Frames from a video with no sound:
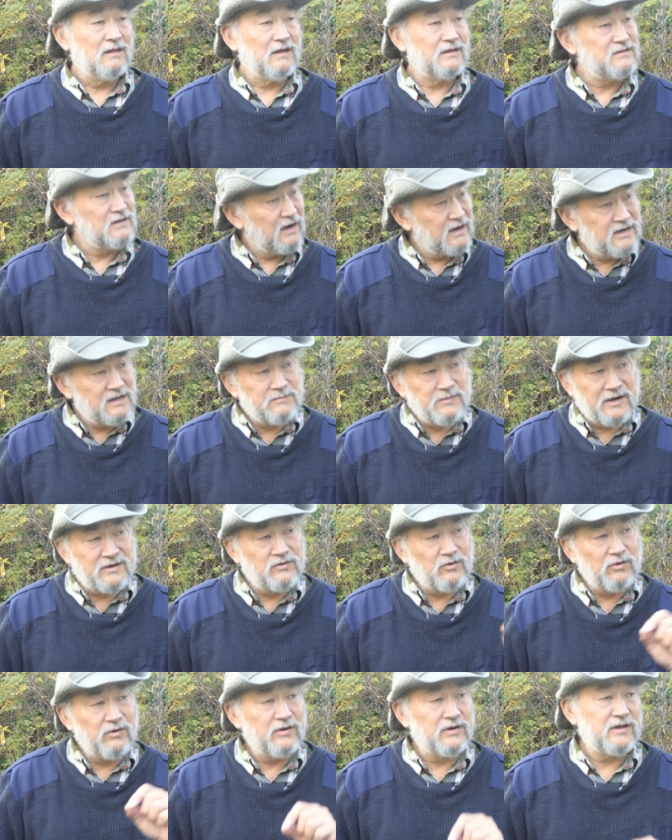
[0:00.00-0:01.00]
A tiny
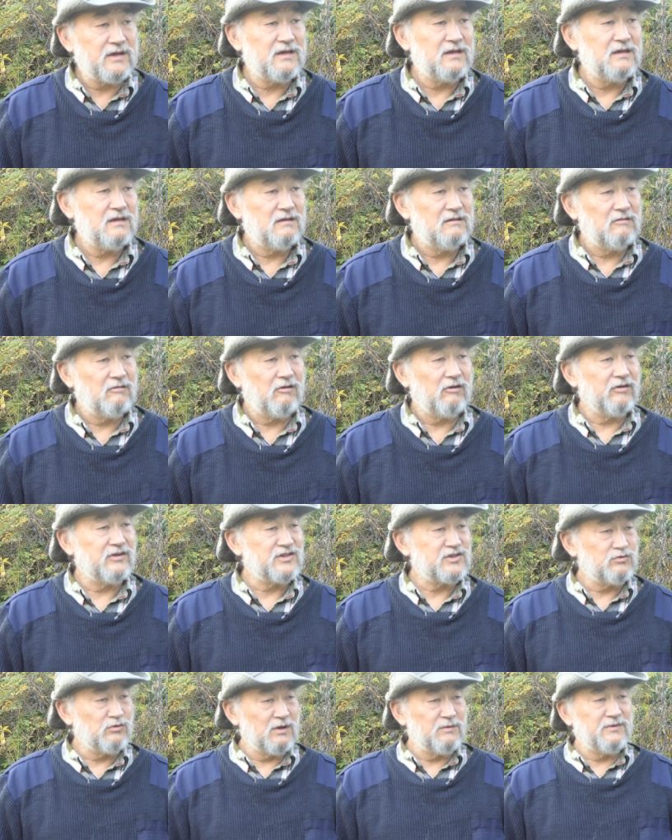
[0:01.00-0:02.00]
minority are
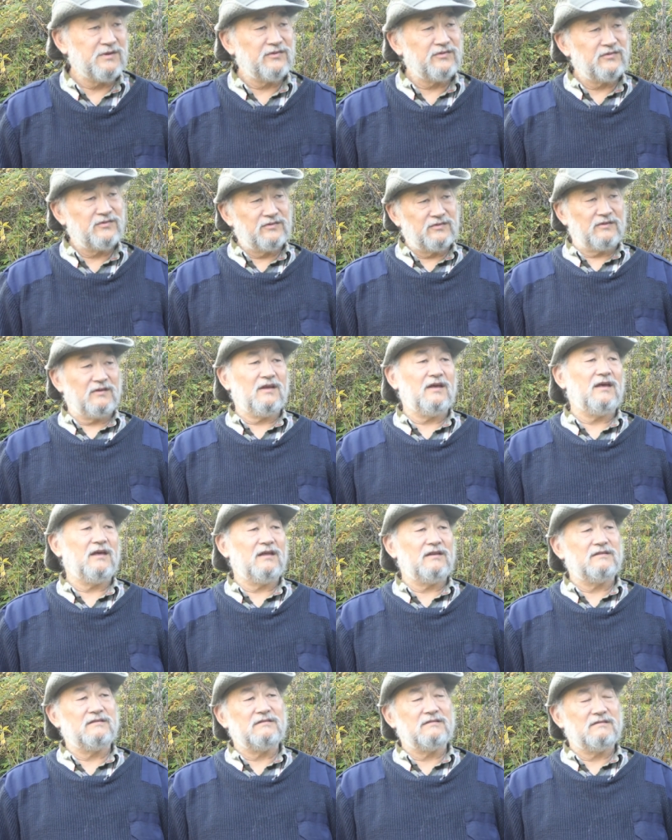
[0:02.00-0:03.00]
extremists
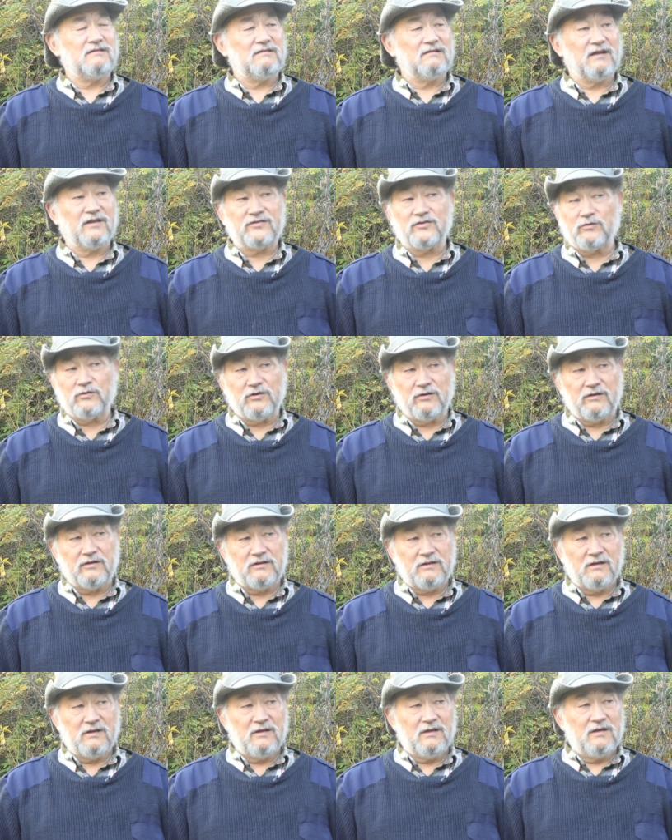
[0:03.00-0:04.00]
and not so good,
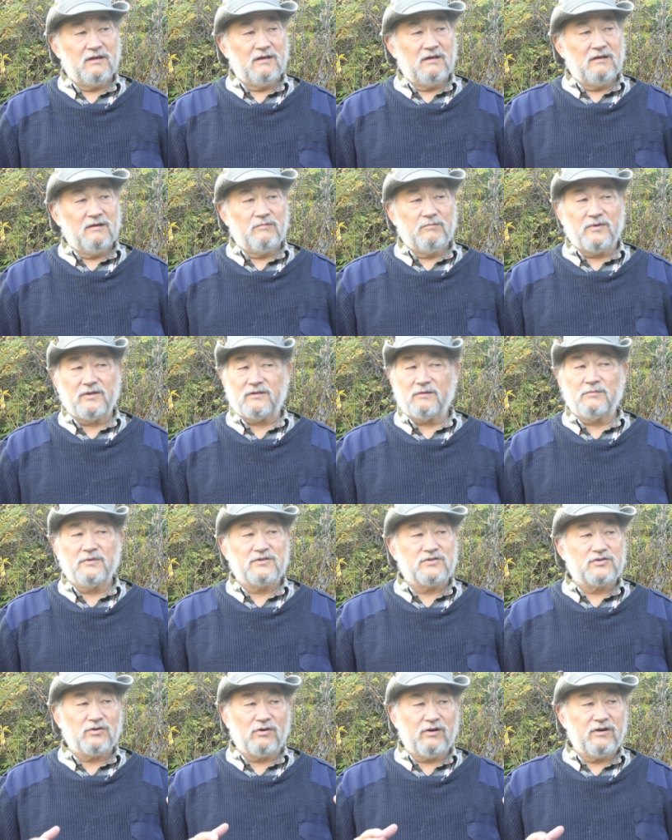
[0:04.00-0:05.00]
but the
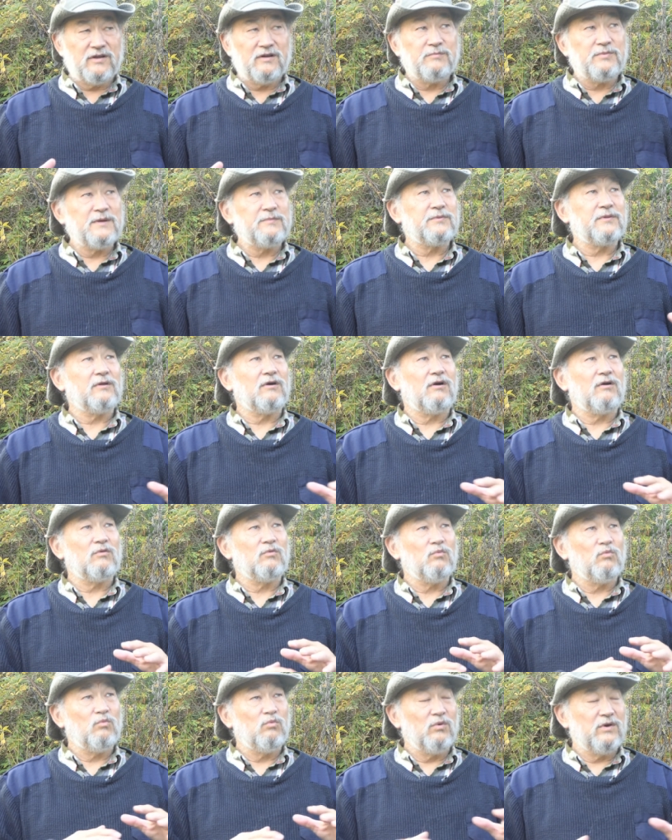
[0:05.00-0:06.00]
majority of people are
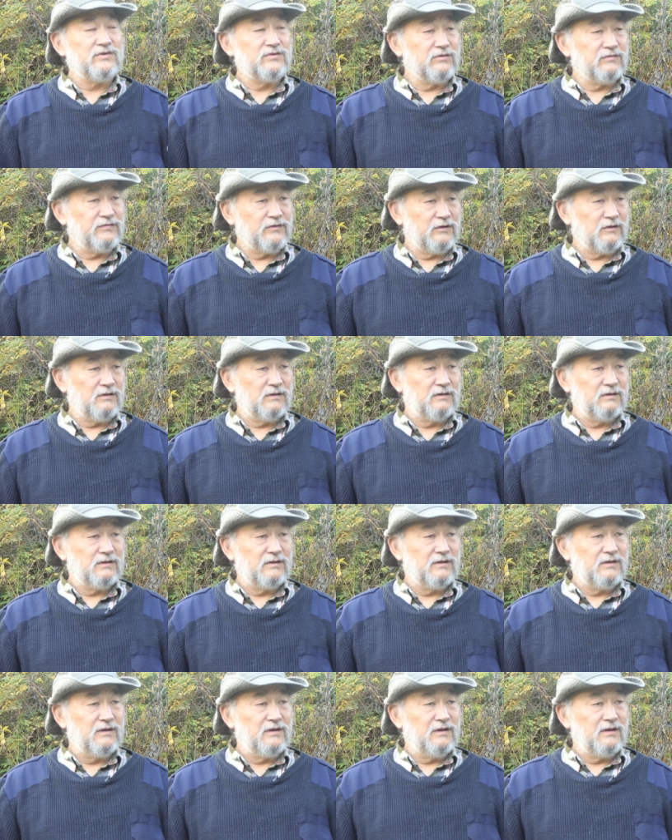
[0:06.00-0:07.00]
wonderful.
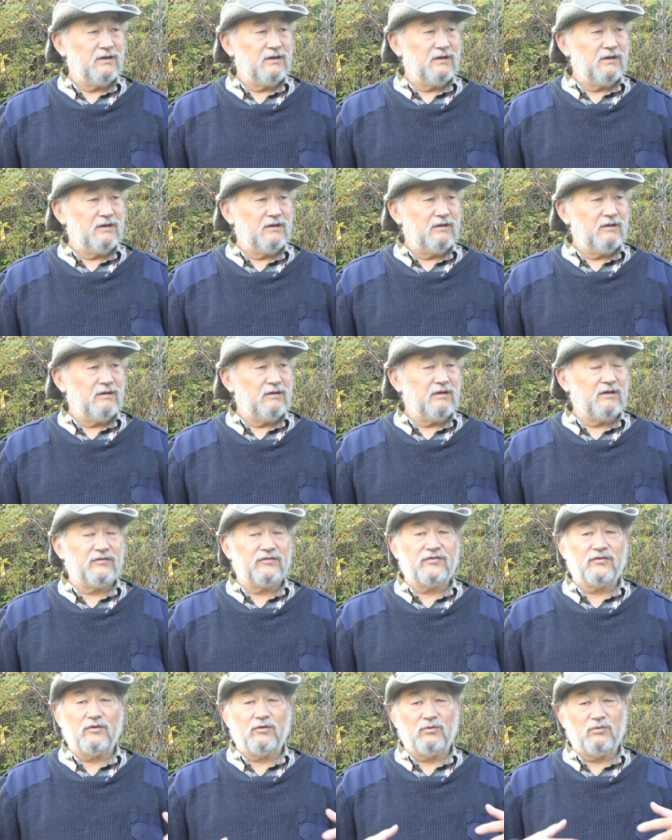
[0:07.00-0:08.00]

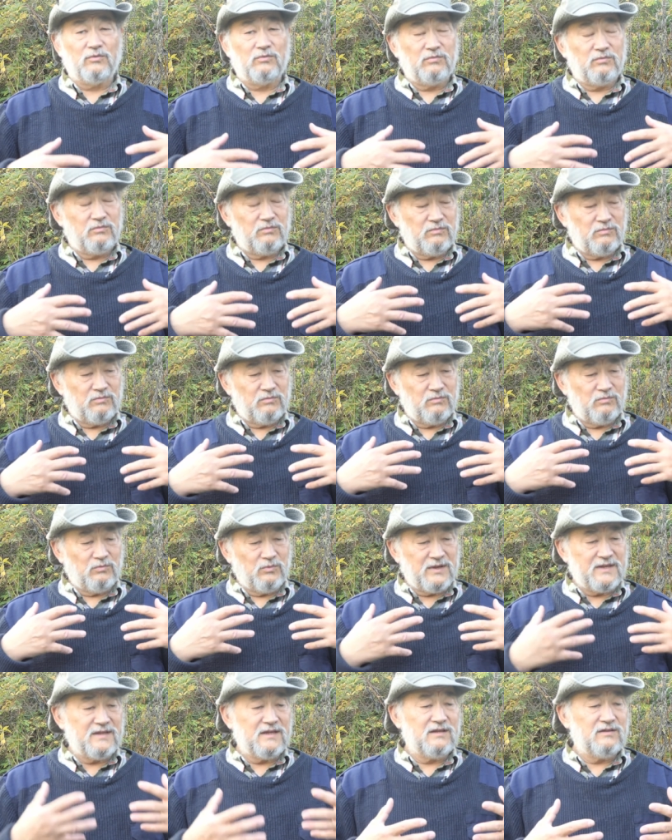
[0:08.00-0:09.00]
And so
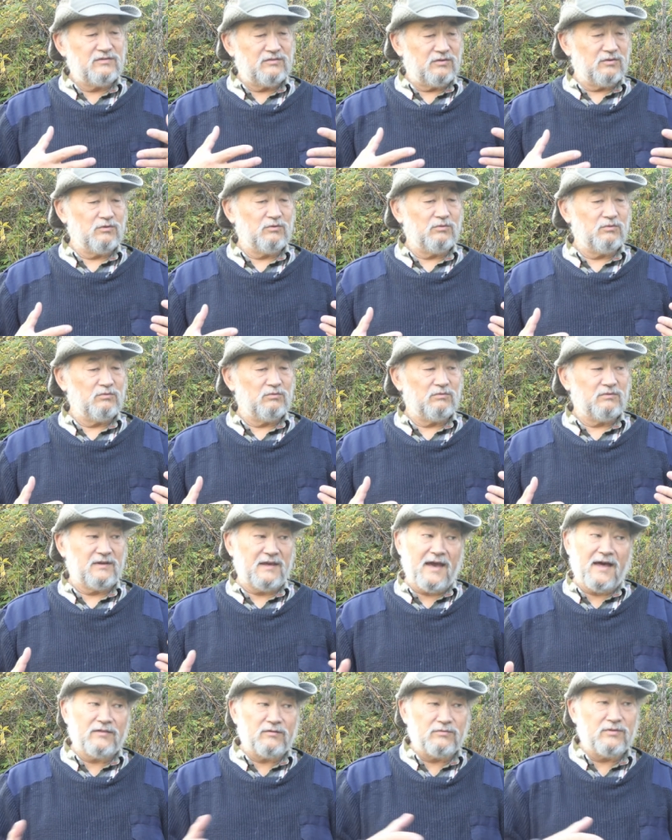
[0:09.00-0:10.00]
we need to
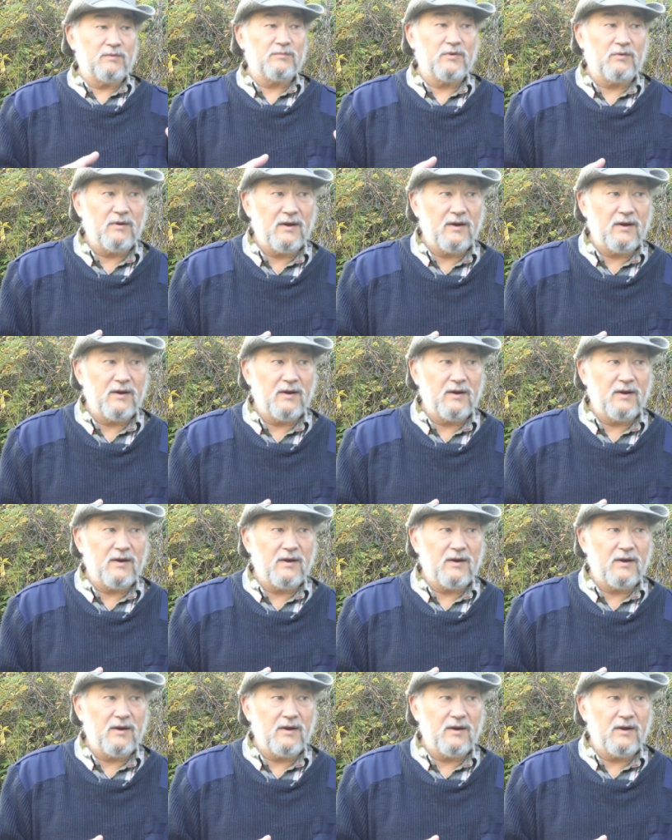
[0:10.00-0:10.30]
gather them